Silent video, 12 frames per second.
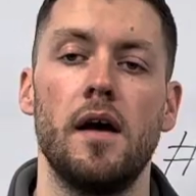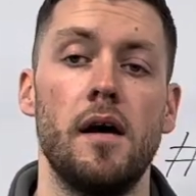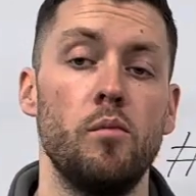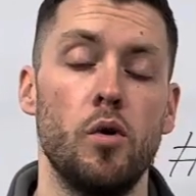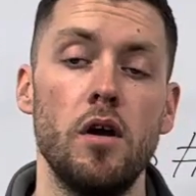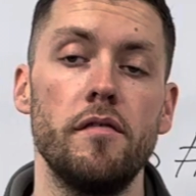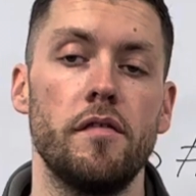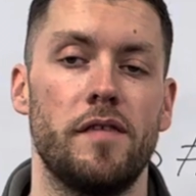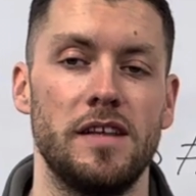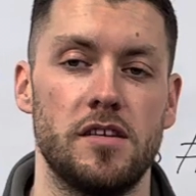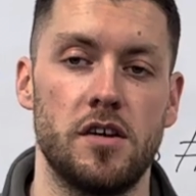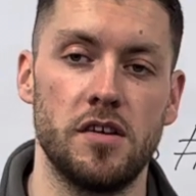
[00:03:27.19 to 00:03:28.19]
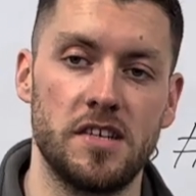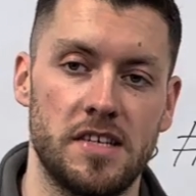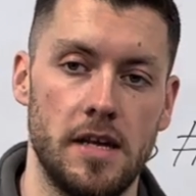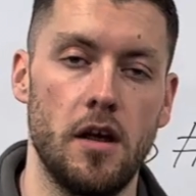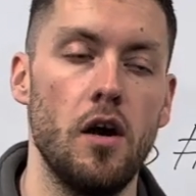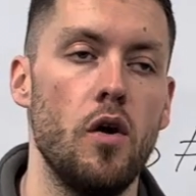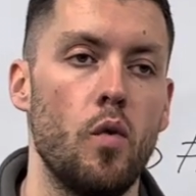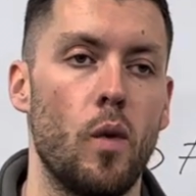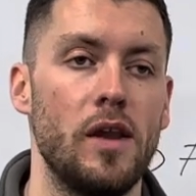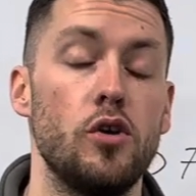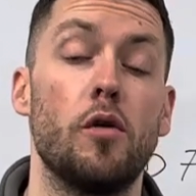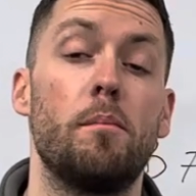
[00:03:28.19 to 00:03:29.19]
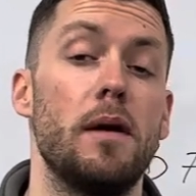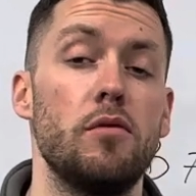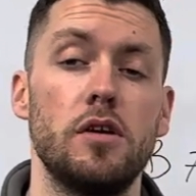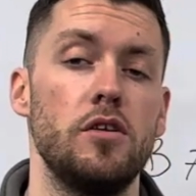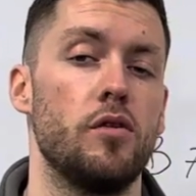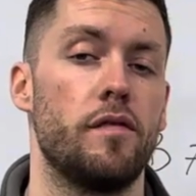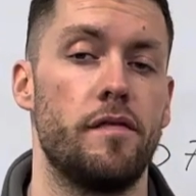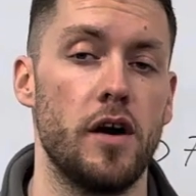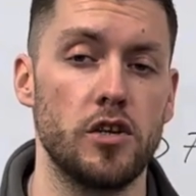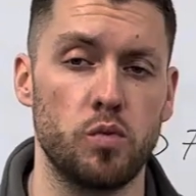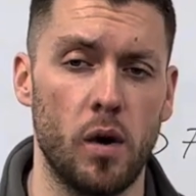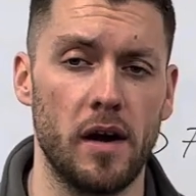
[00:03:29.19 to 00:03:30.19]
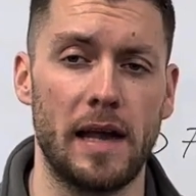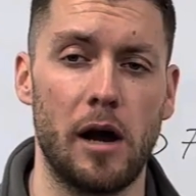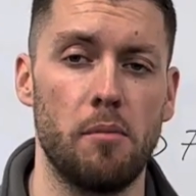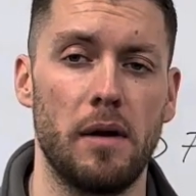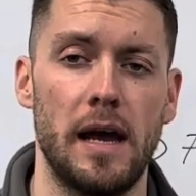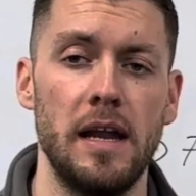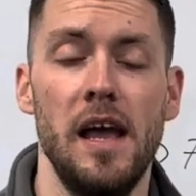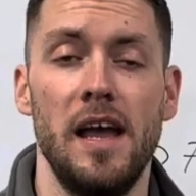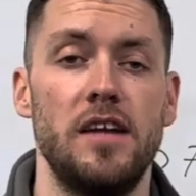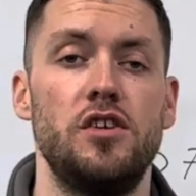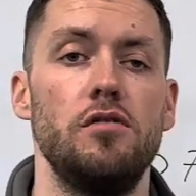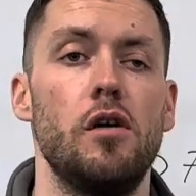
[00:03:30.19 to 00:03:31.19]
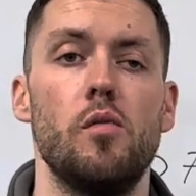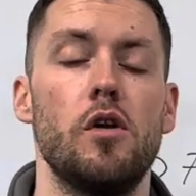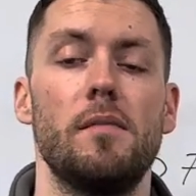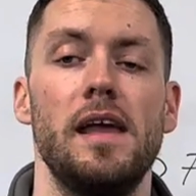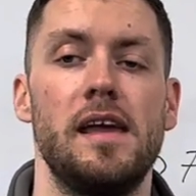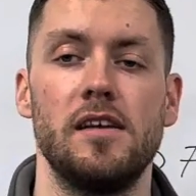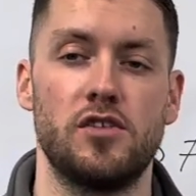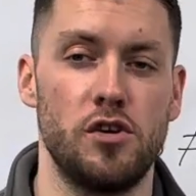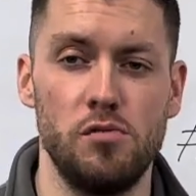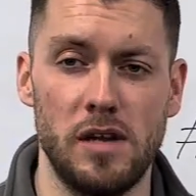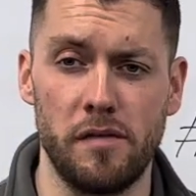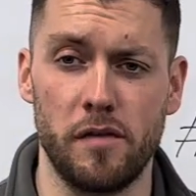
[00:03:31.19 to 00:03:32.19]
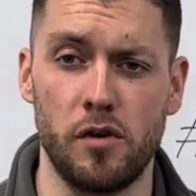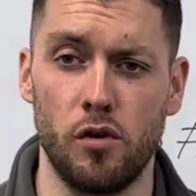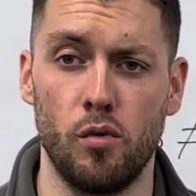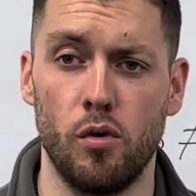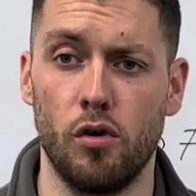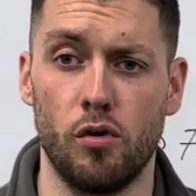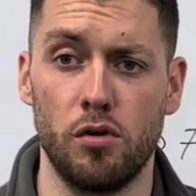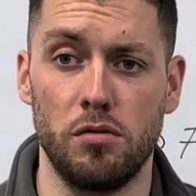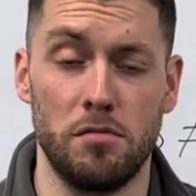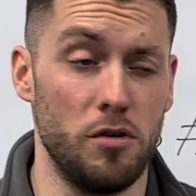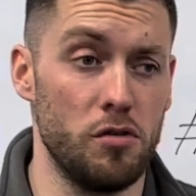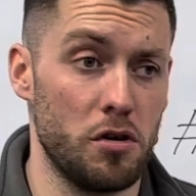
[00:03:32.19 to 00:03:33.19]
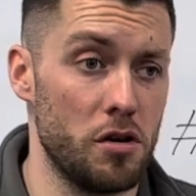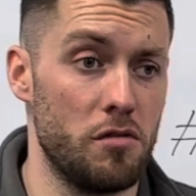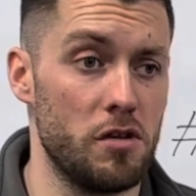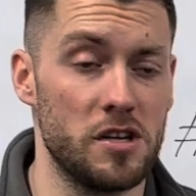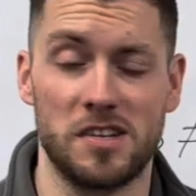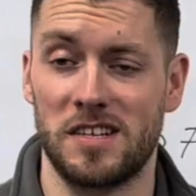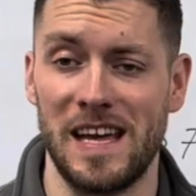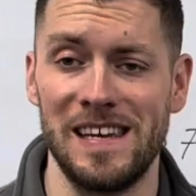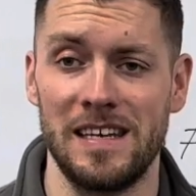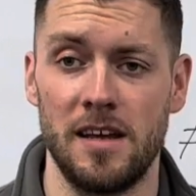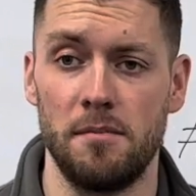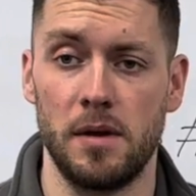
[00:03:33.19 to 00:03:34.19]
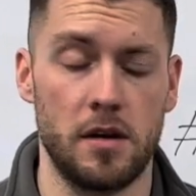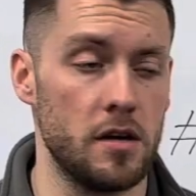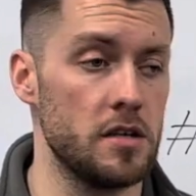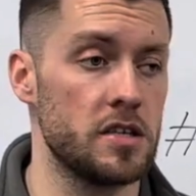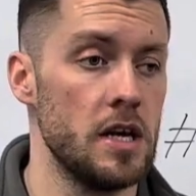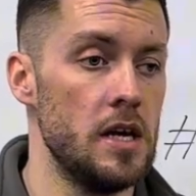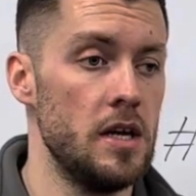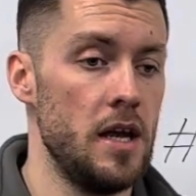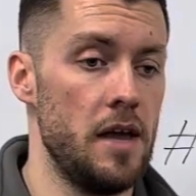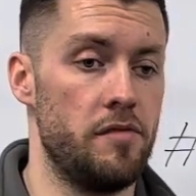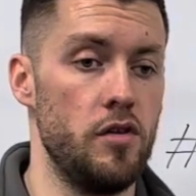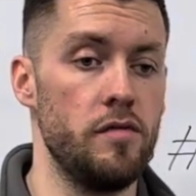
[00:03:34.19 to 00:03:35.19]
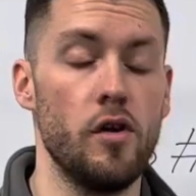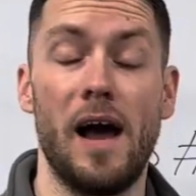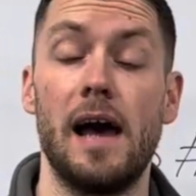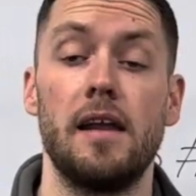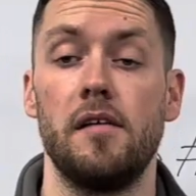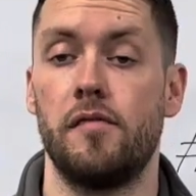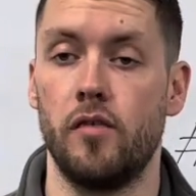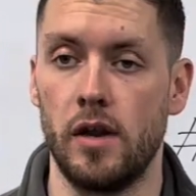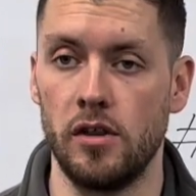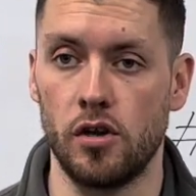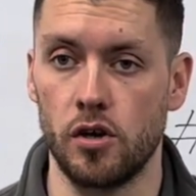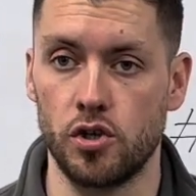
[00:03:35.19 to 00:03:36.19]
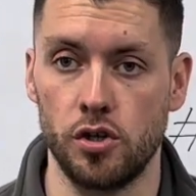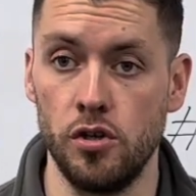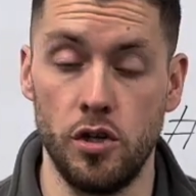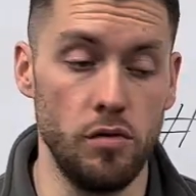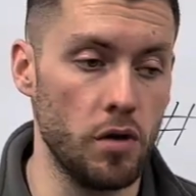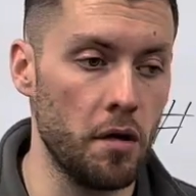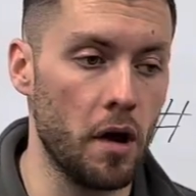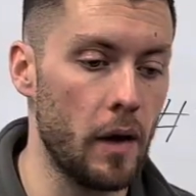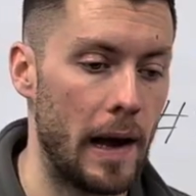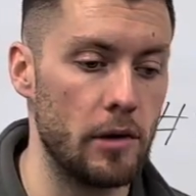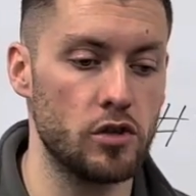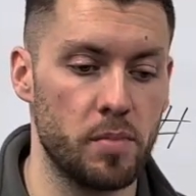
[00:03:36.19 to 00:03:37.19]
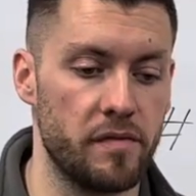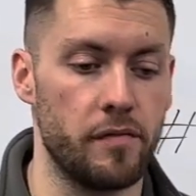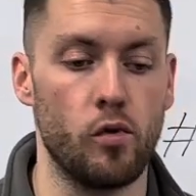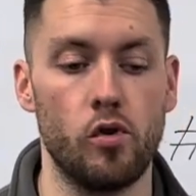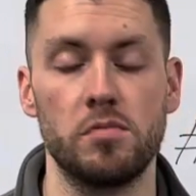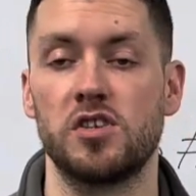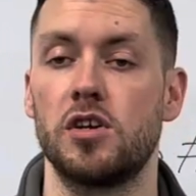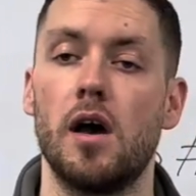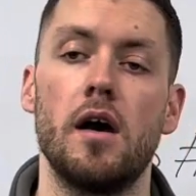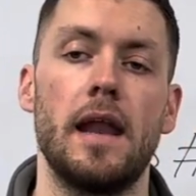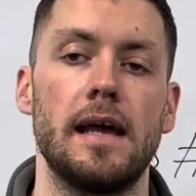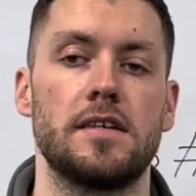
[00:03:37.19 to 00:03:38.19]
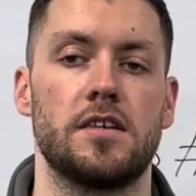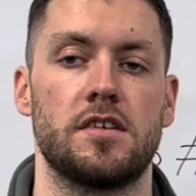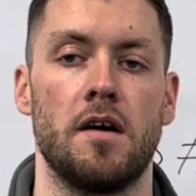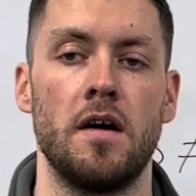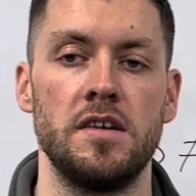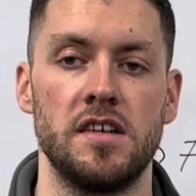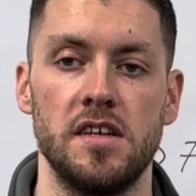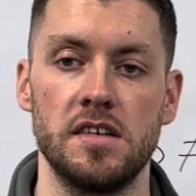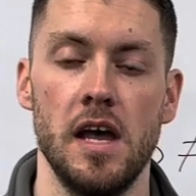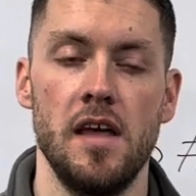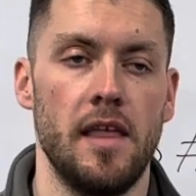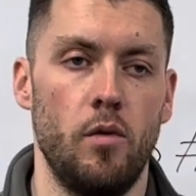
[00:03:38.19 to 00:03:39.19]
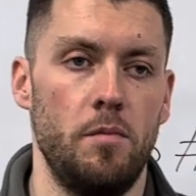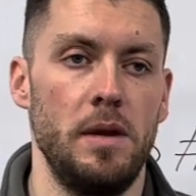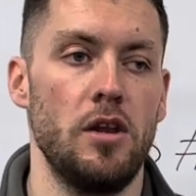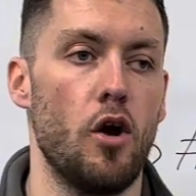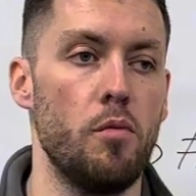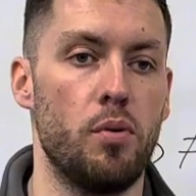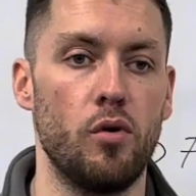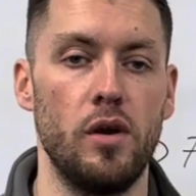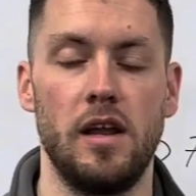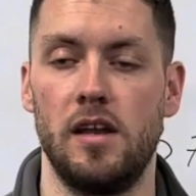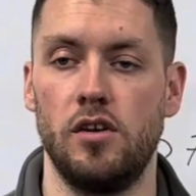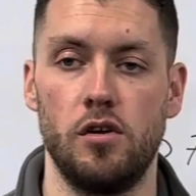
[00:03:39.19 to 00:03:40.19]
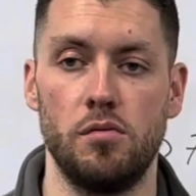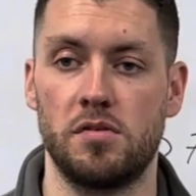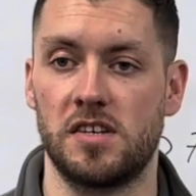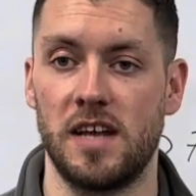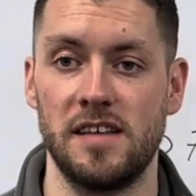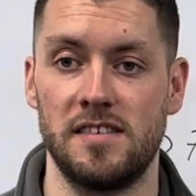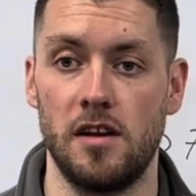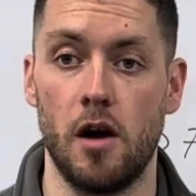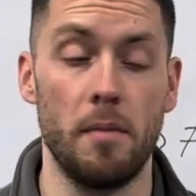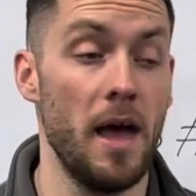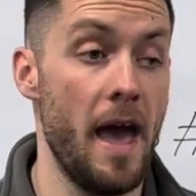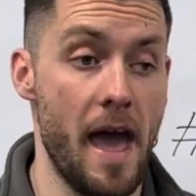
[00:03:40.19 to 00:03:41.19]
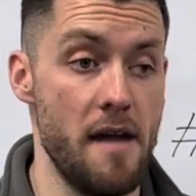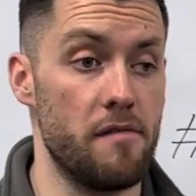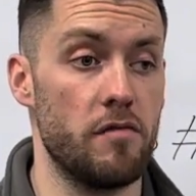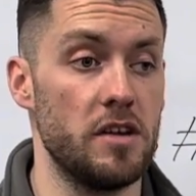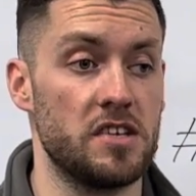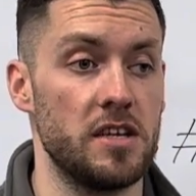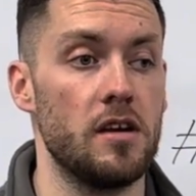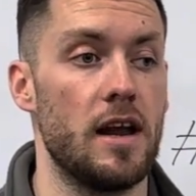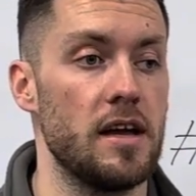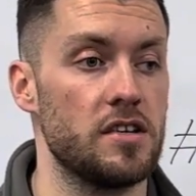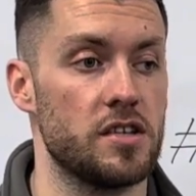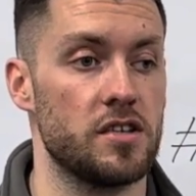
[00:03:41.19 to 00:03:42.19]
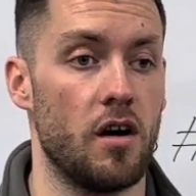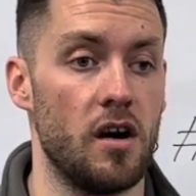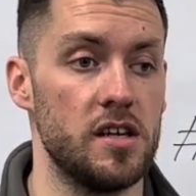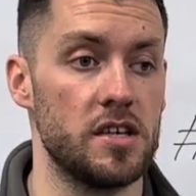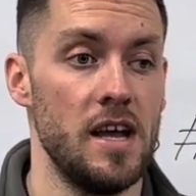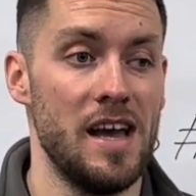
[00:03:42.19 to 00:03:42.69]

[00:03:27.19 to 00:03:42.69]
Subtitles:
And one other thing to consider when you're building your first workout plan is you don't want to make it too difficult or you're not going to understand it, because if you've not had a full induction, you don't know how to perform certain exercises, there would be no point in you setting up every single exercise